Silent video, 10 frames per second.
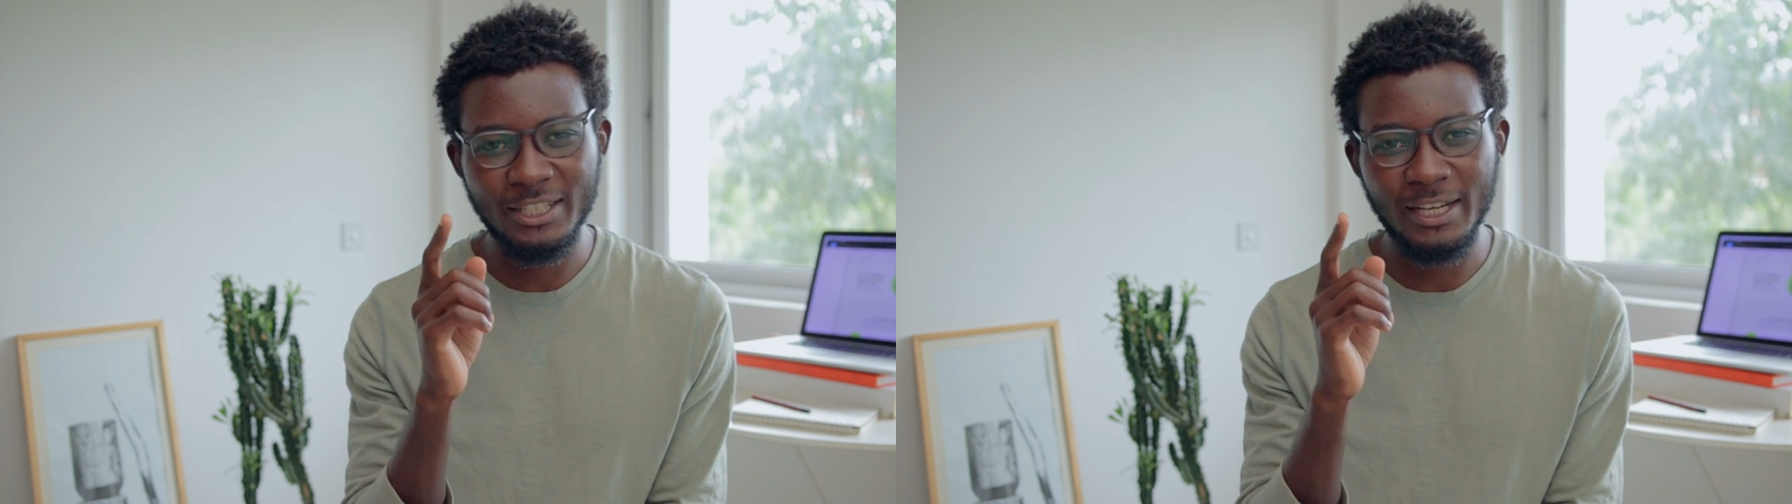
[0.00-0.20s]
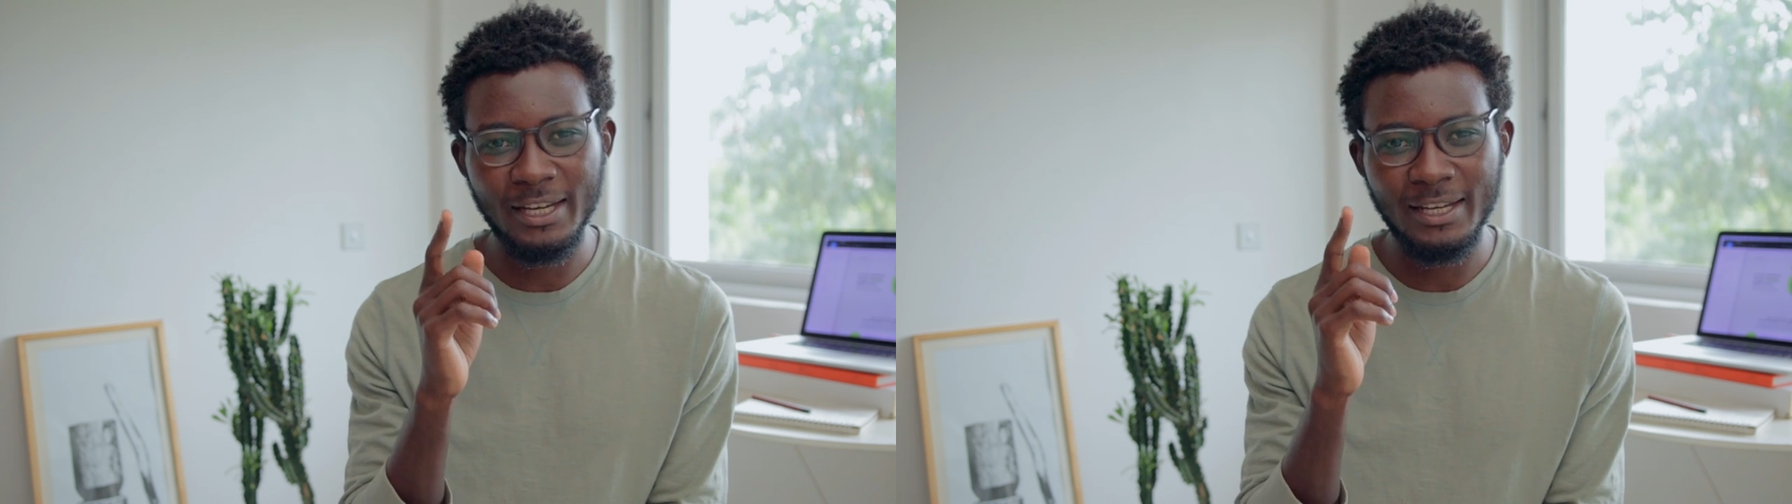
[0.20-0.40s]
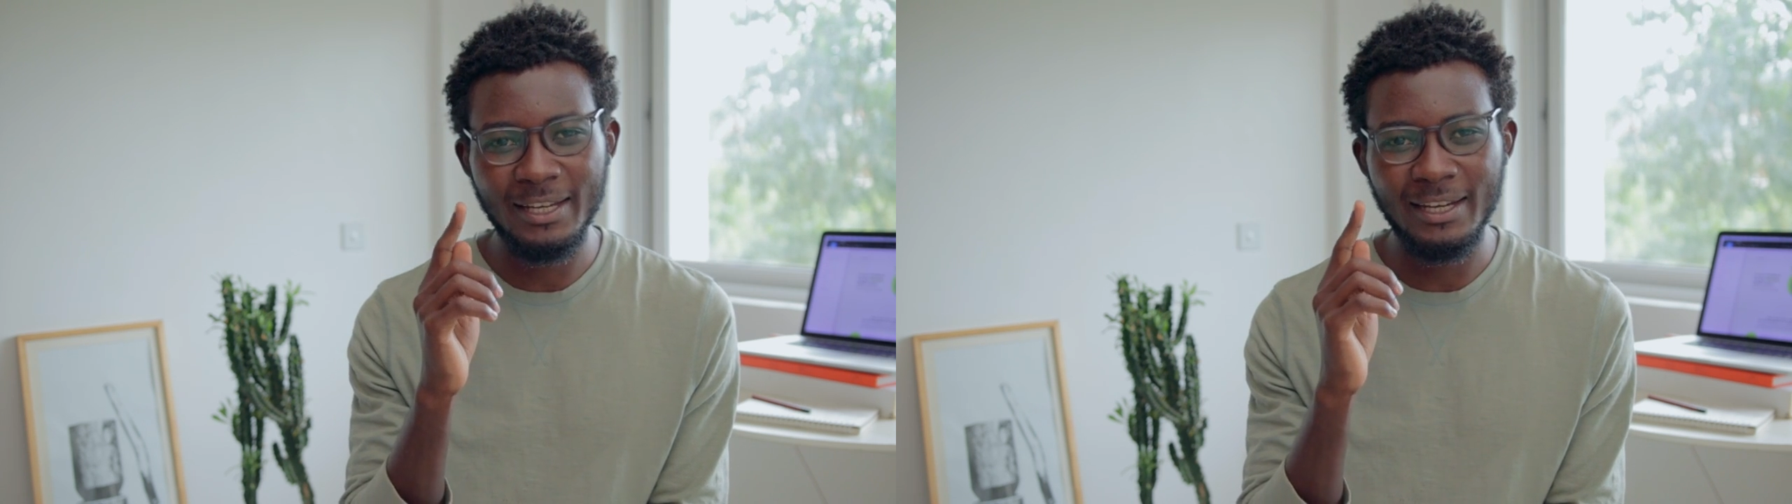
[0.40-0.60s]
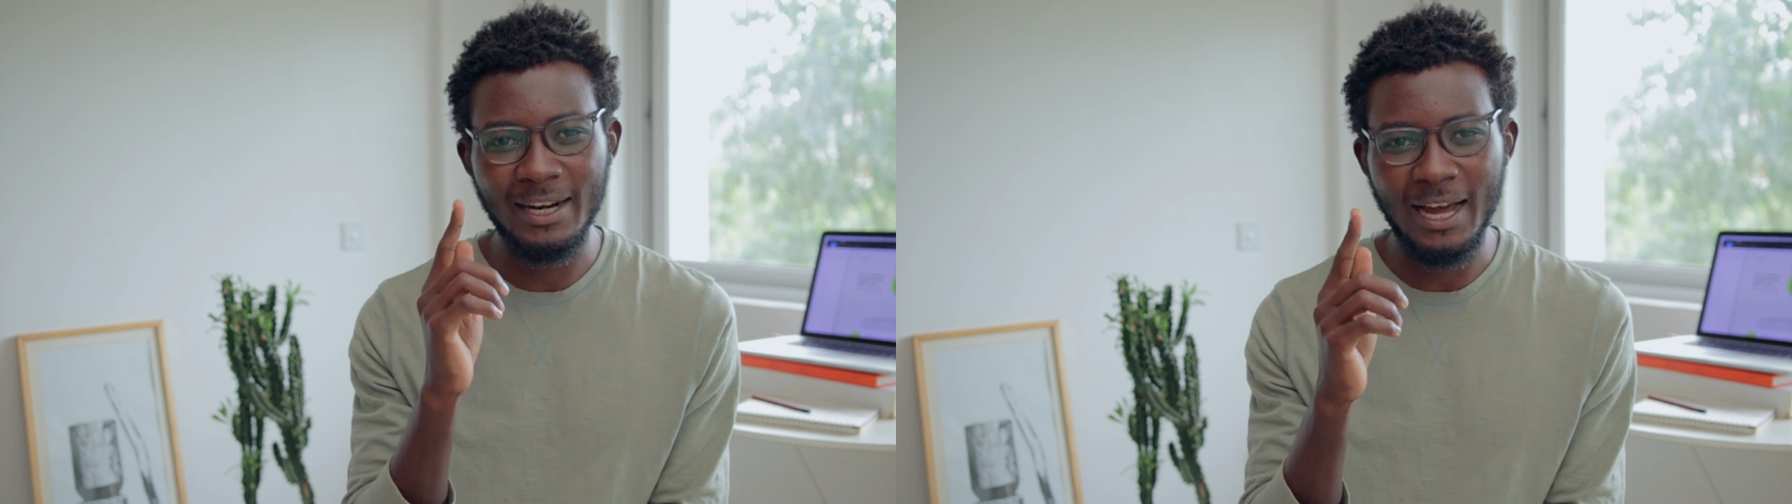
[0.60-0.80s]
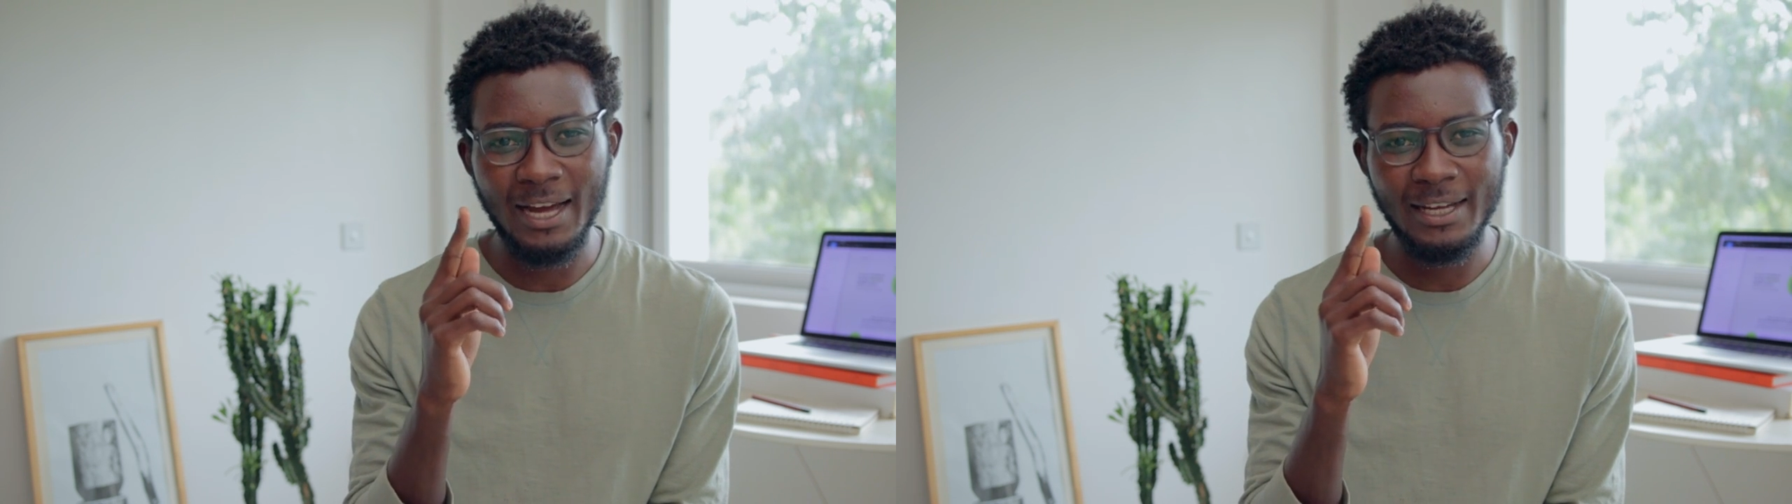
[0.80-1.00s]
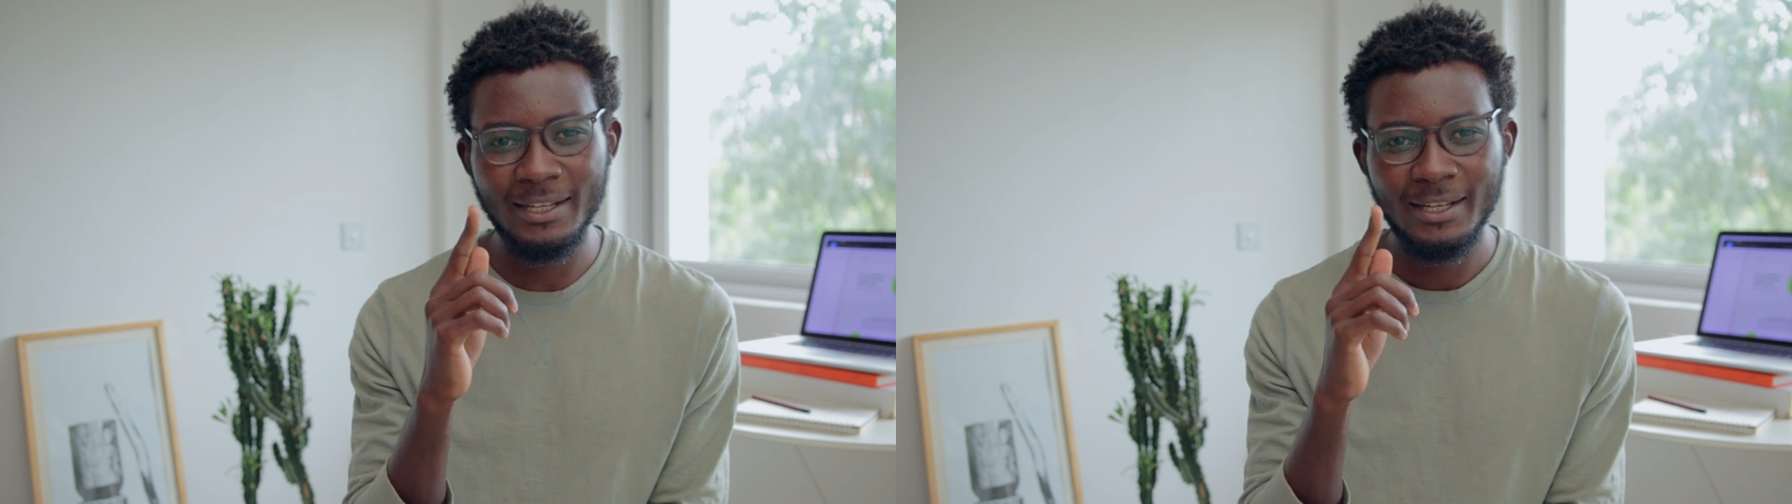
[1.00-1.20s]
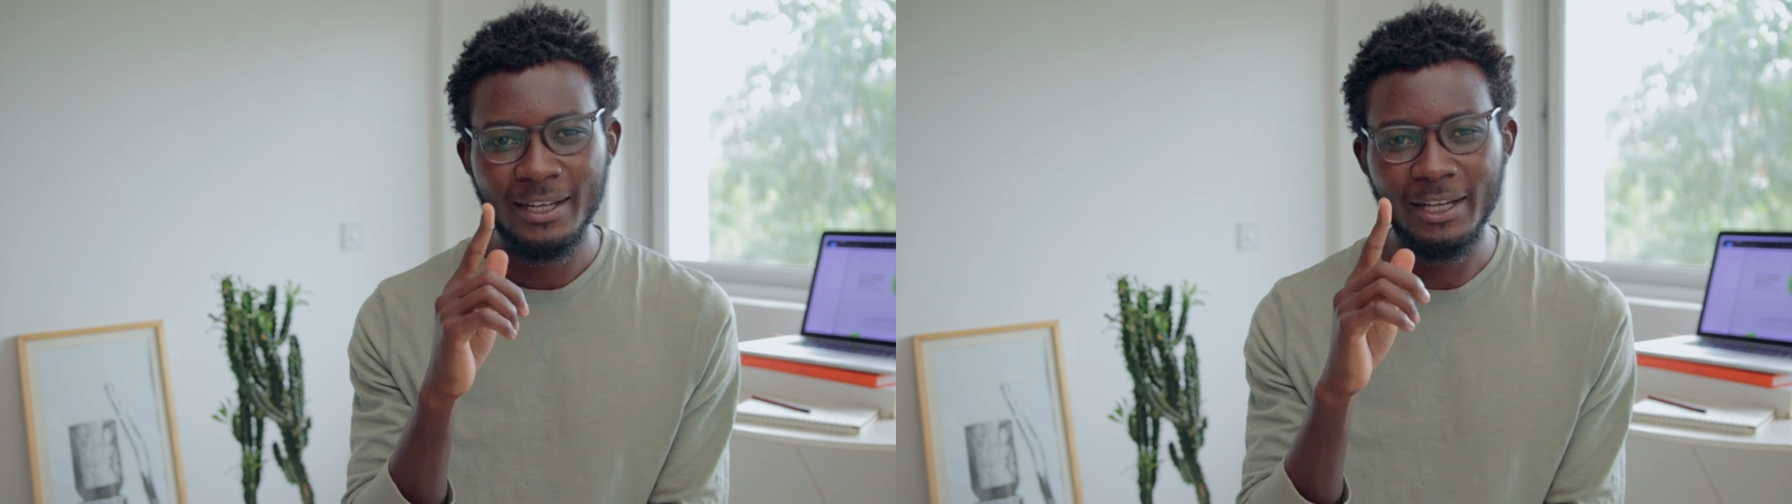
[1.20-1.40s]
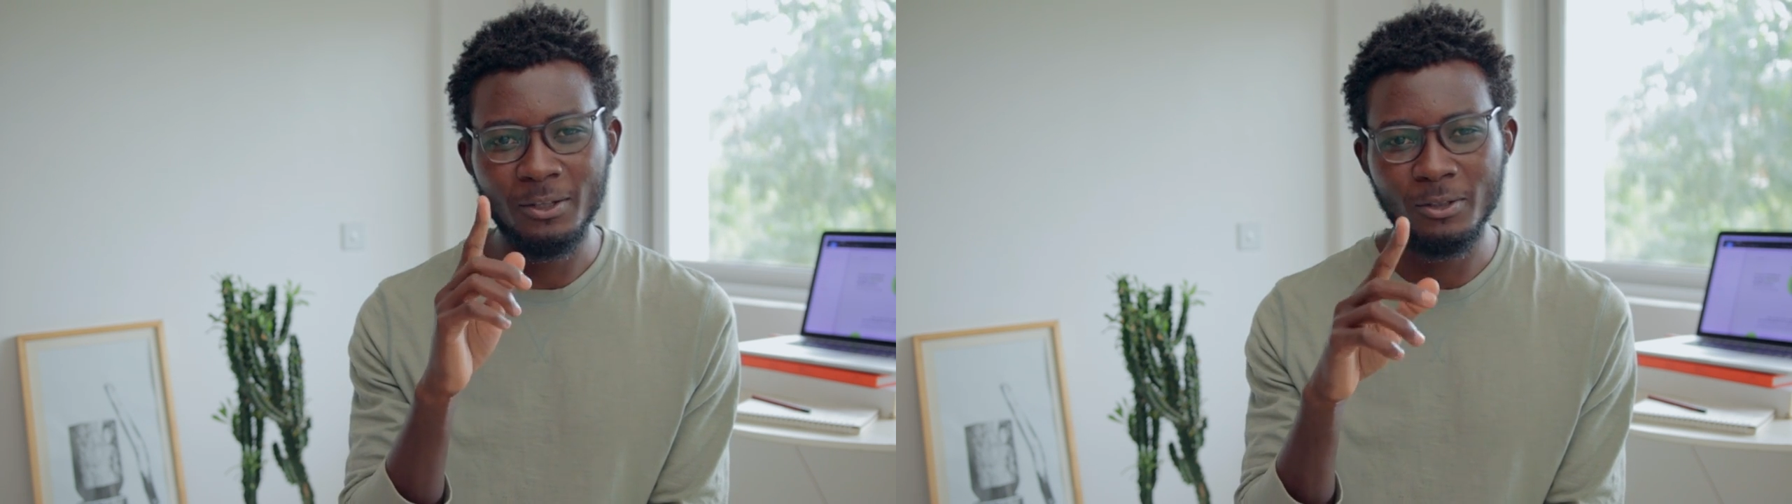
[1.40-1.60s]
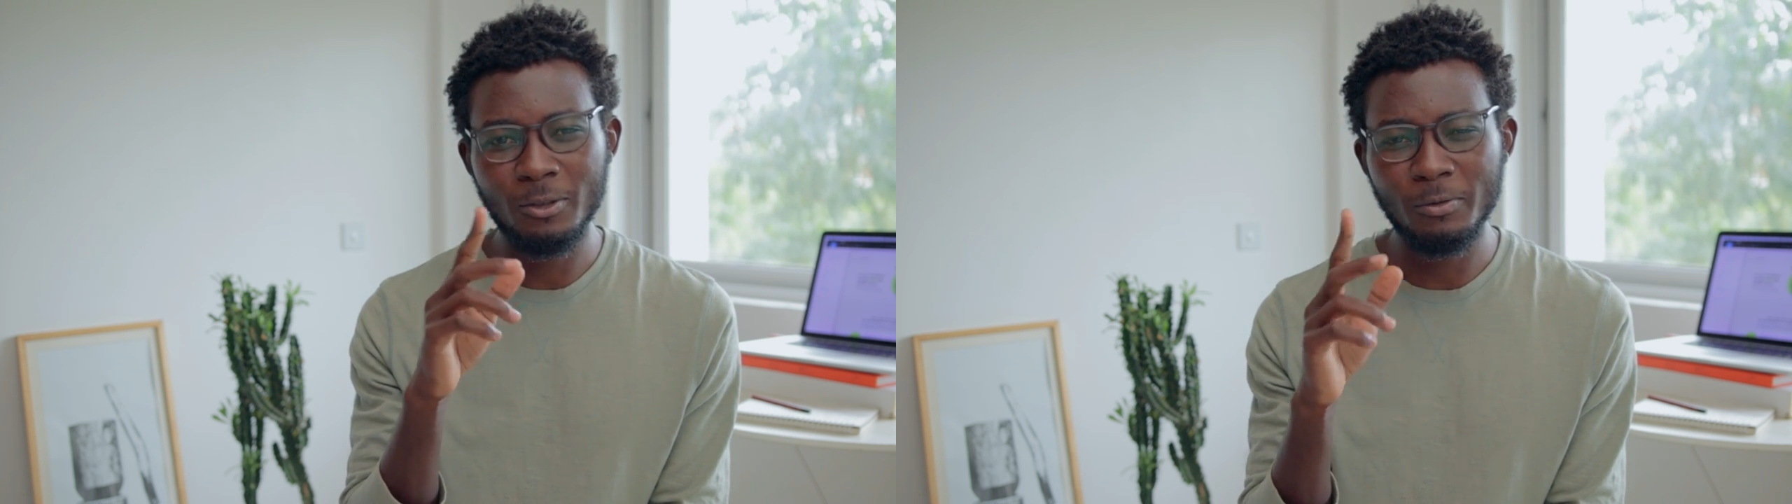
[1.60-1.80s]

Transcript: J and I, and on